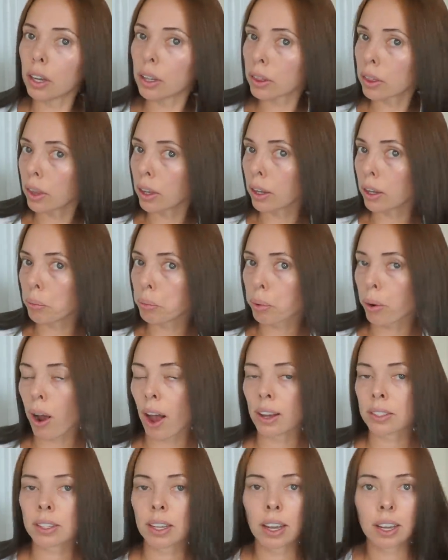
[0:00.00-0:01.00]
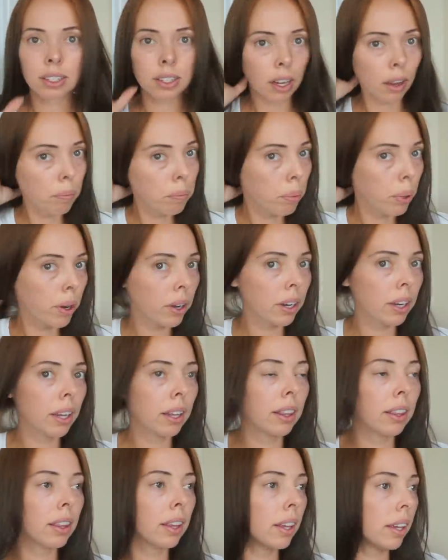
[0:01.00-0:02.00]
the process of
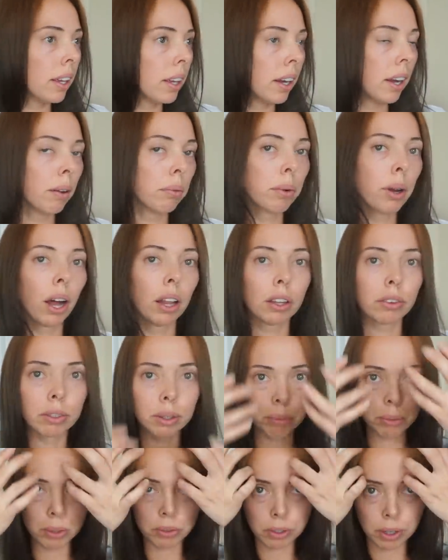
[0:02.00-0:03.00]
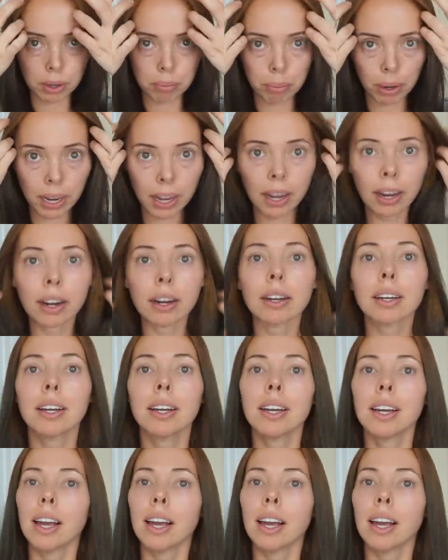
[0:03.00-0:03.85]
putting the color remover in my hair,